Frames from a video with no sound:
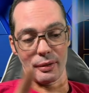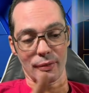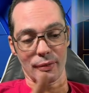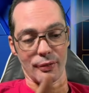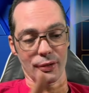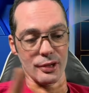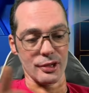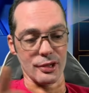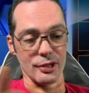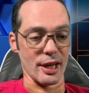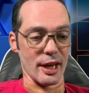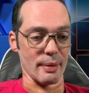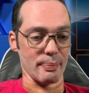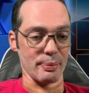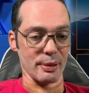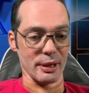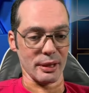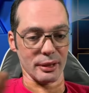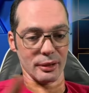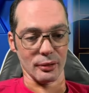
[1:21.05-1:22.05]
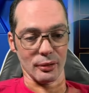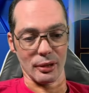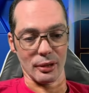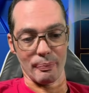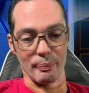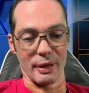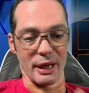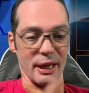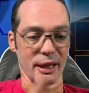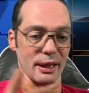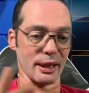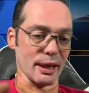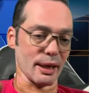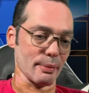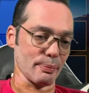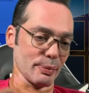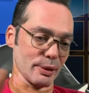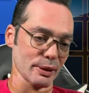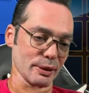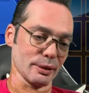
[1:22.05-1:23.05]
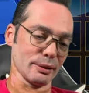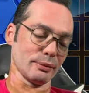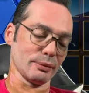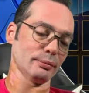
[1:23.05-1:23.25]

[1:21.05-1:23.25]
first epic or a main epic,